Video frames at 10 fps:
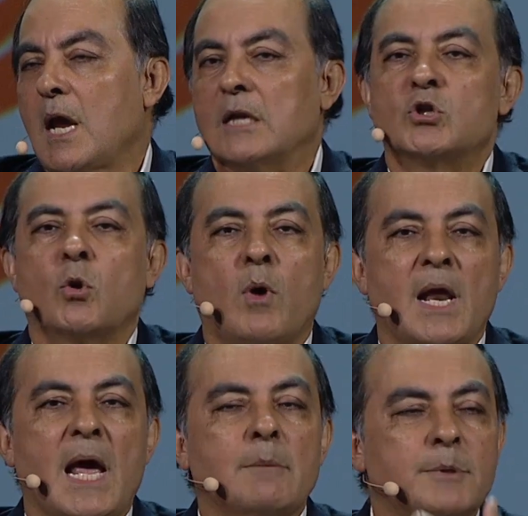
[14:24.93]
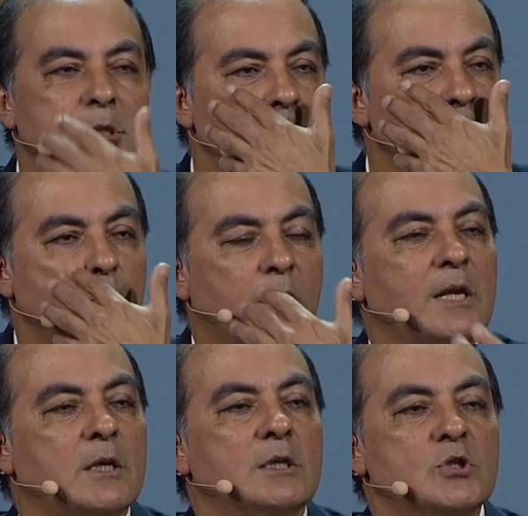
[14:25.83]
And so what happens is you
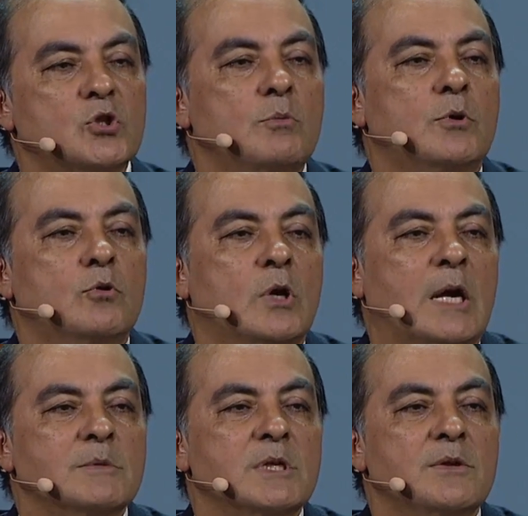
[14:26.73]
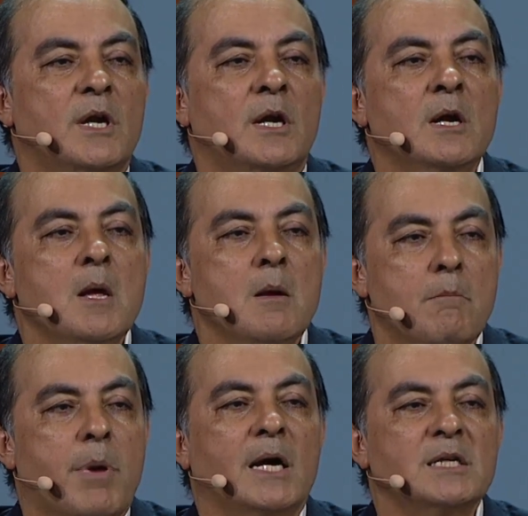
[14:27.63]
get a consumer who comes in there,
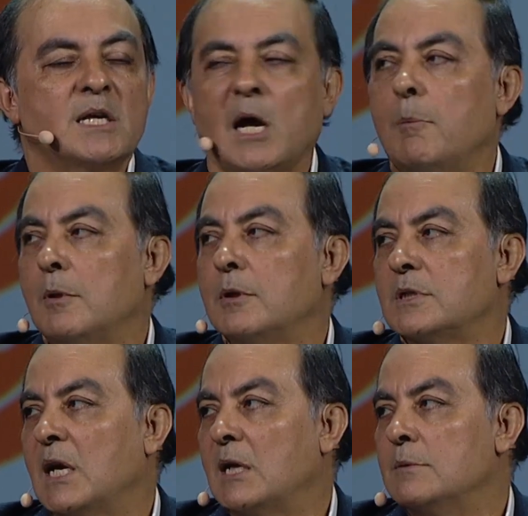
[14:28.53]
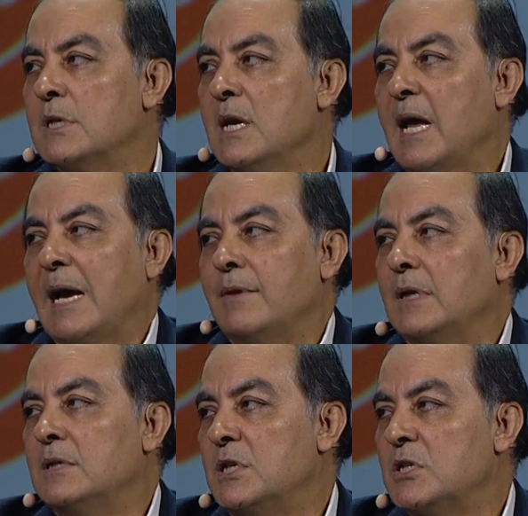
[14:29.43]
buys a couple of times, and
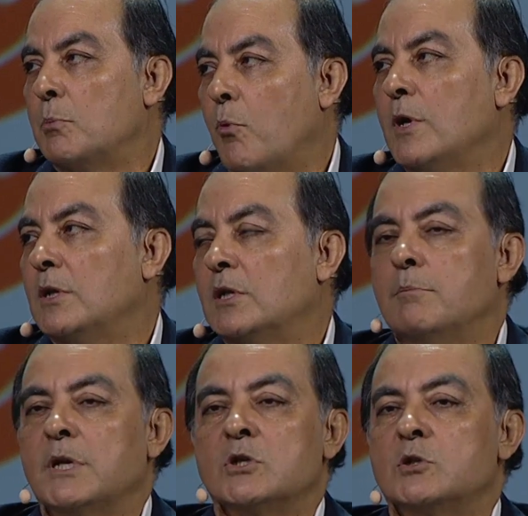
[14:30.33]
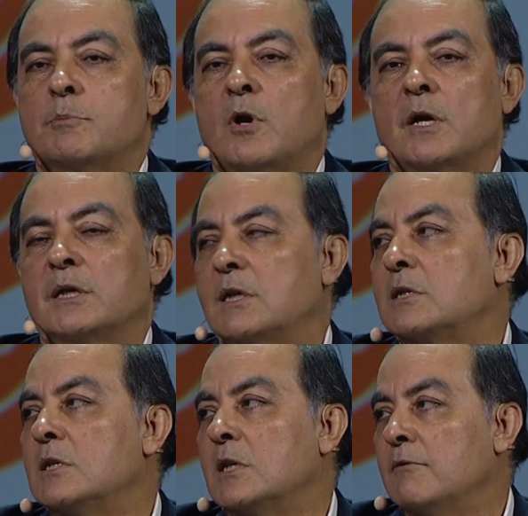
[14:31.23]
then is disappointed because the product
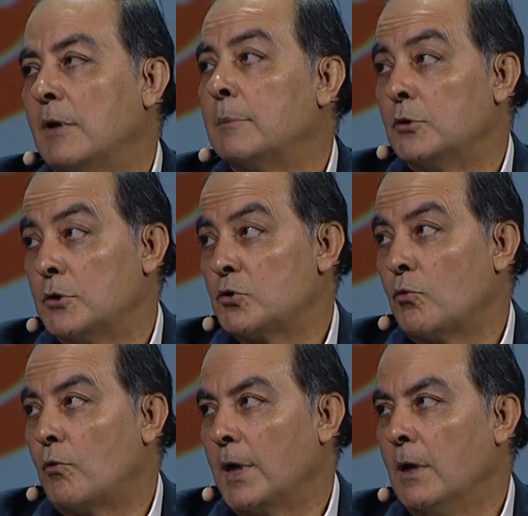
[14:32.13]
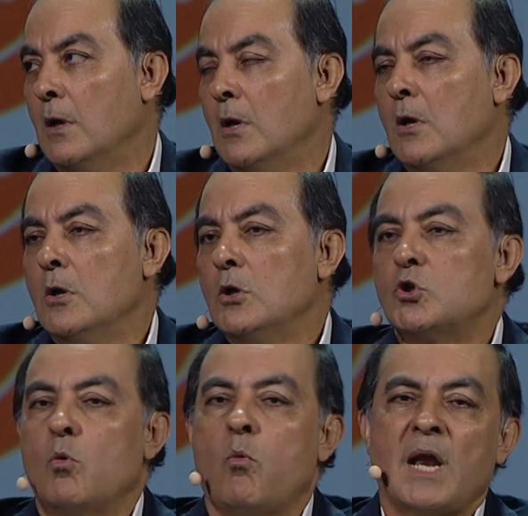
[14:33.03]
doesn't live up to the story.
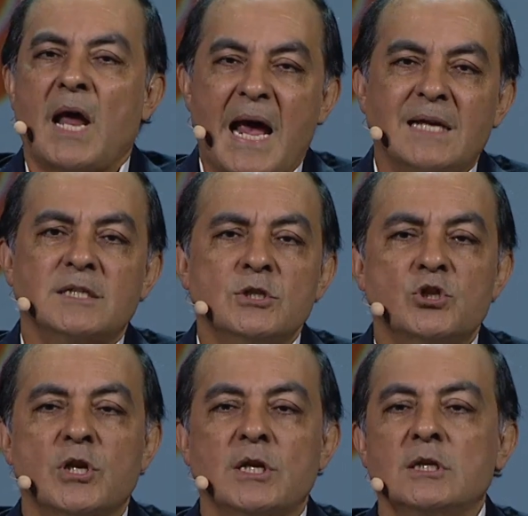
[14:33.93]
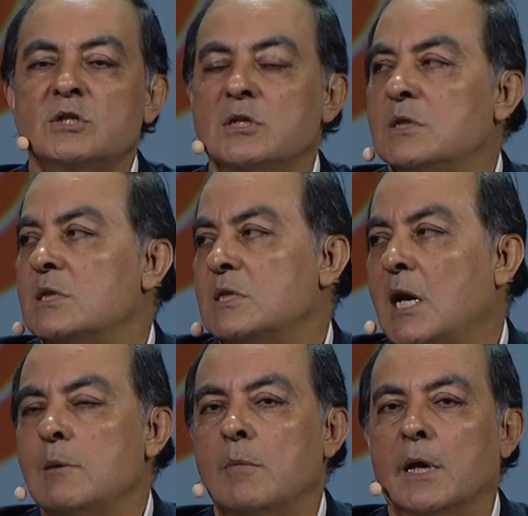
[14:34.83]
So what hasn't changed is the
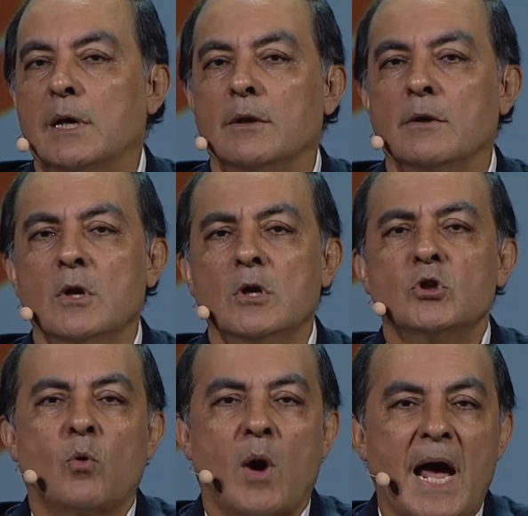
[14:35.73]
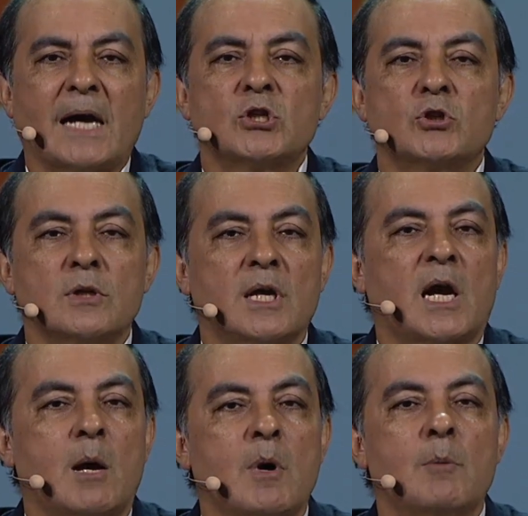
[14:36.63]
timeline to actually
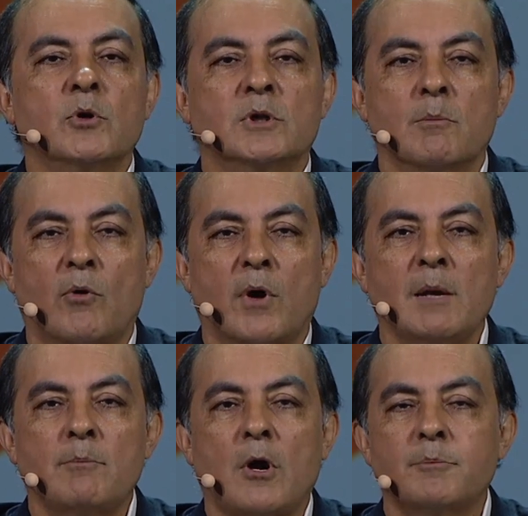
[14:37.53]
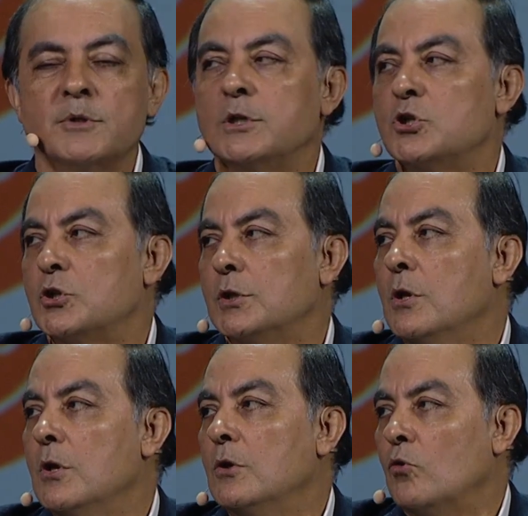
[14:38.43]
come up with a brand proposition,
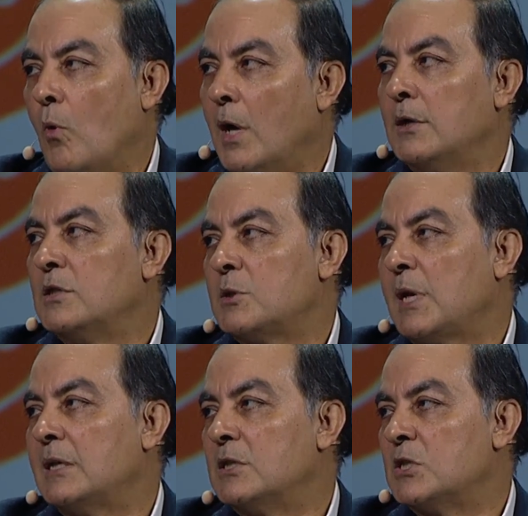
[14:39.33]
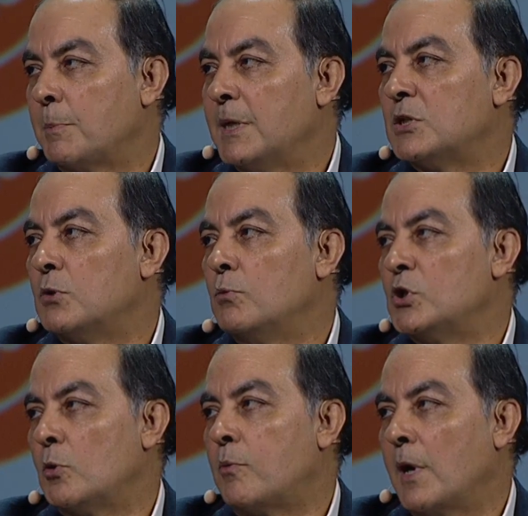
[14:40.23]
to understand the space in
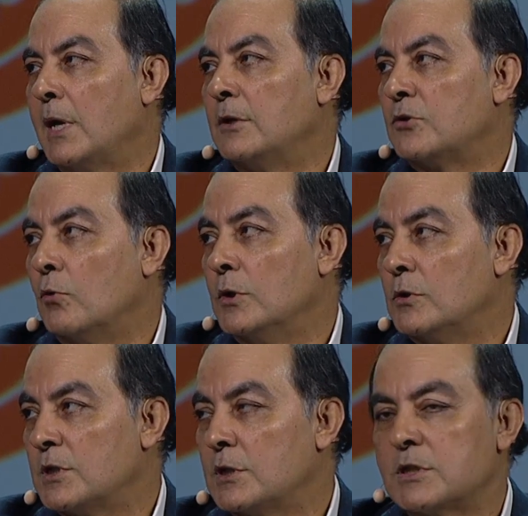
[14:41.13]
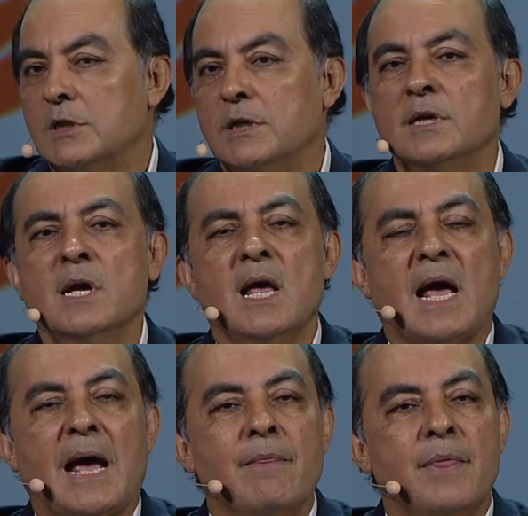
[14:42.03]
which your brand is going to succeed,
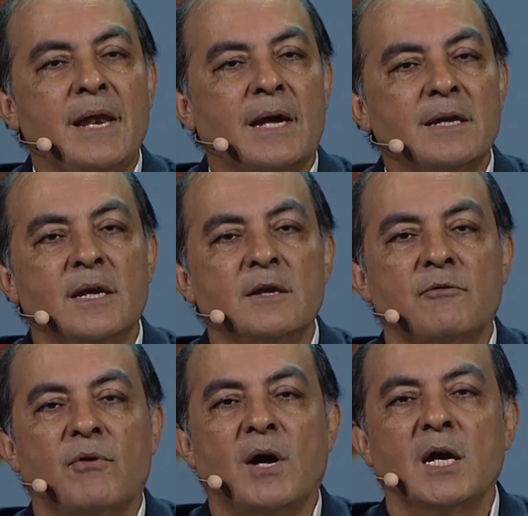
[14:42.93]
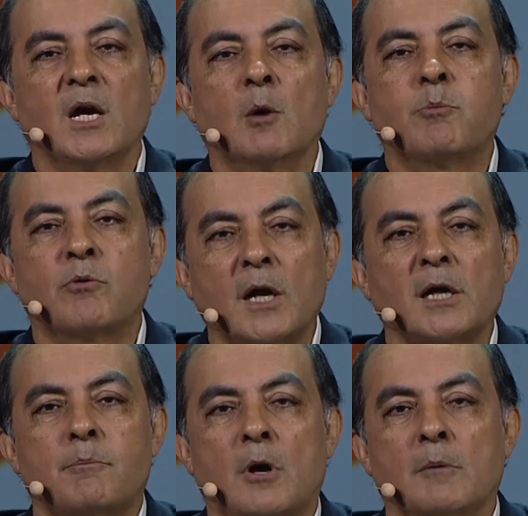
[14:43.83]
and then identify a
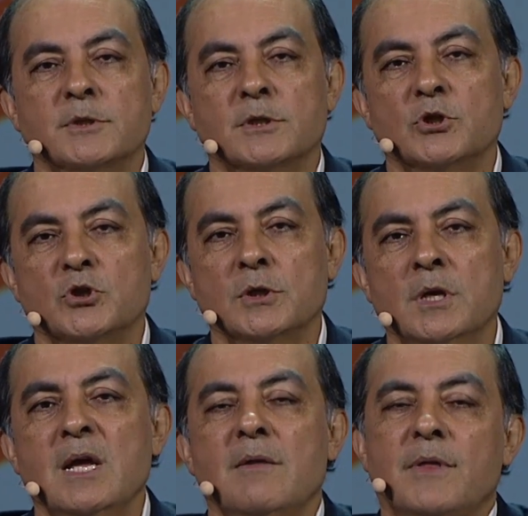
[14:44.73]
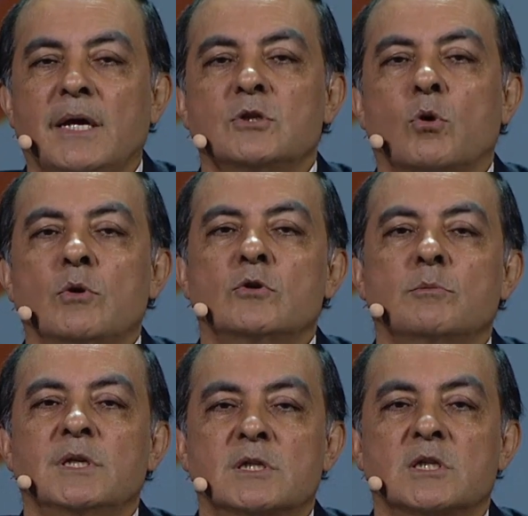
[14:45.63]
product proposition that is going to
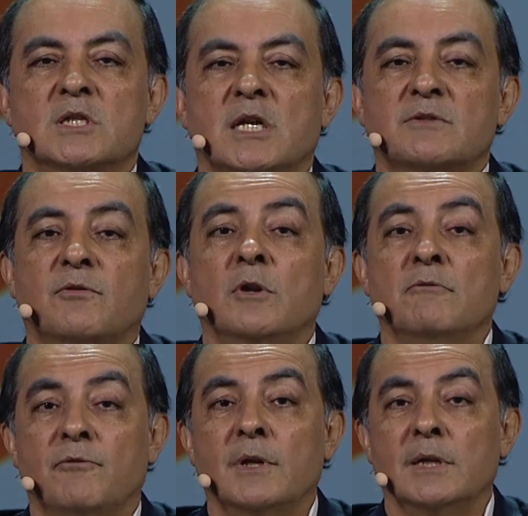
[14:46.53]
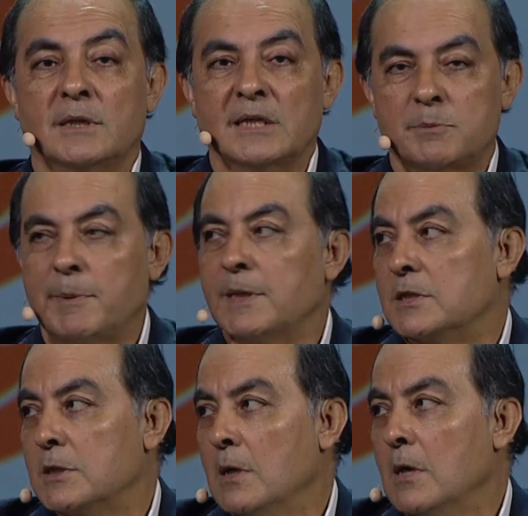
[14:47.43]
be successful in filling that
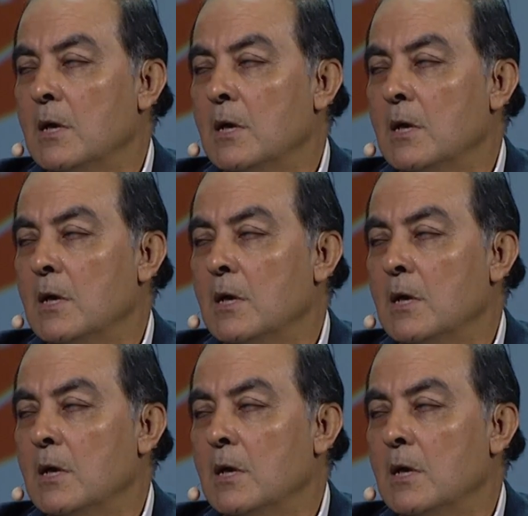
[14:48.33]
space.